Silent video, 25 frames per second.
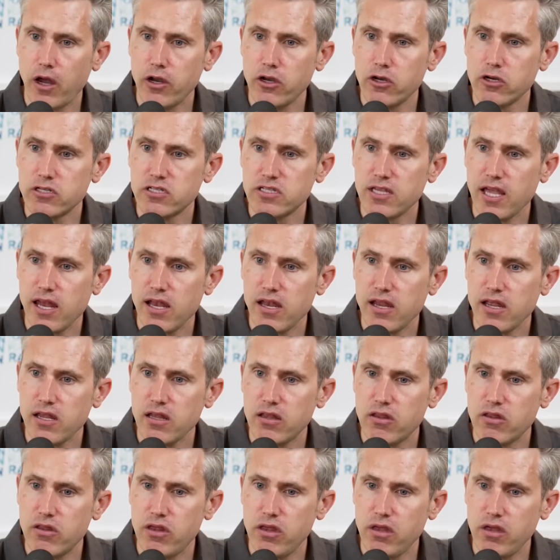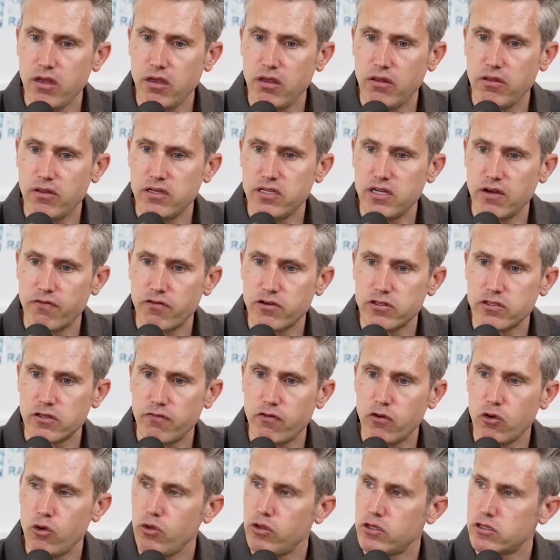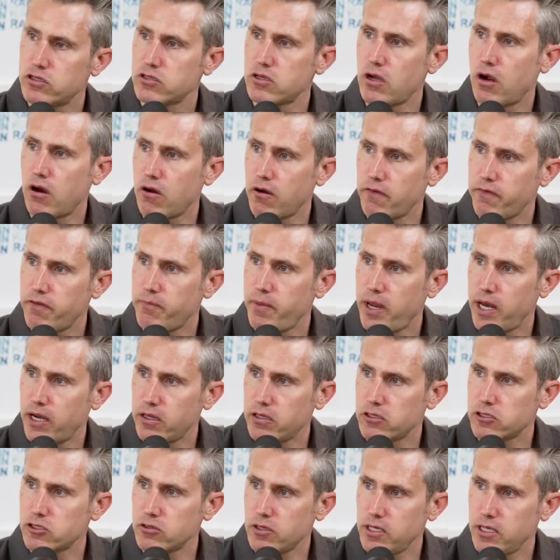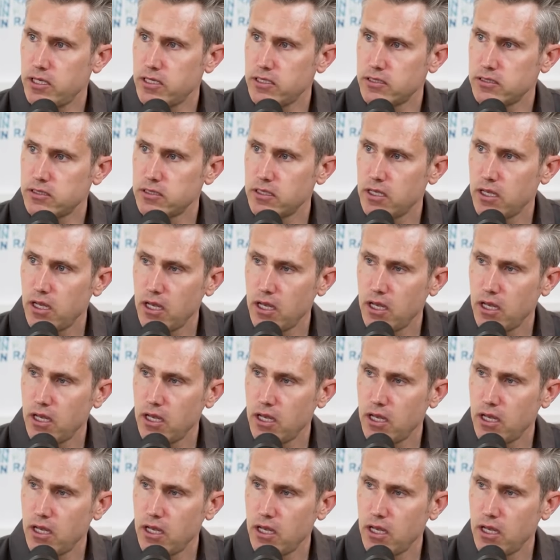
understanding the difference of who the star of the Man on the Street is.